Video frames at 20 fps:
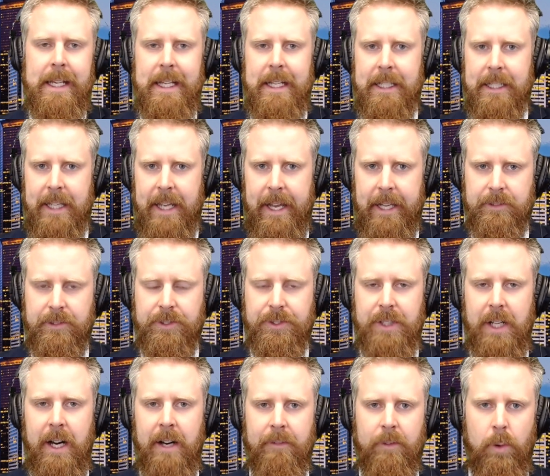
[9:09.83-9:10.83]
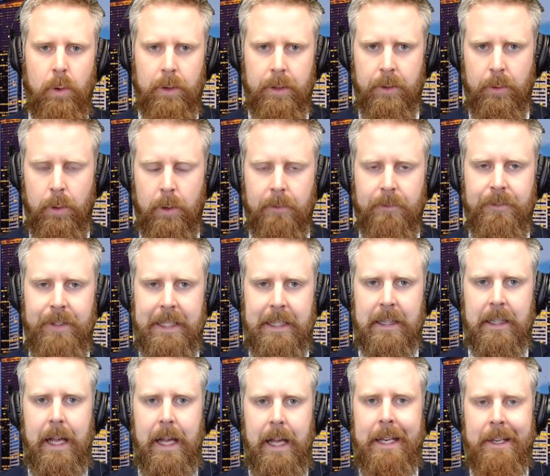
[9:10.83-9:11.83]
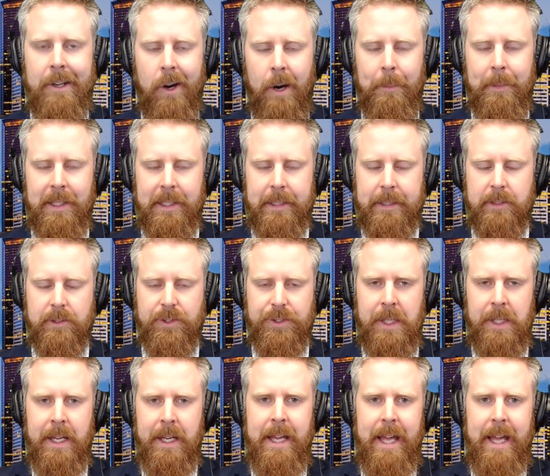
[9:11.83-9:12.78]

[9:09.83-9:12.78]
in cases of quote-unquote fetal anomalies.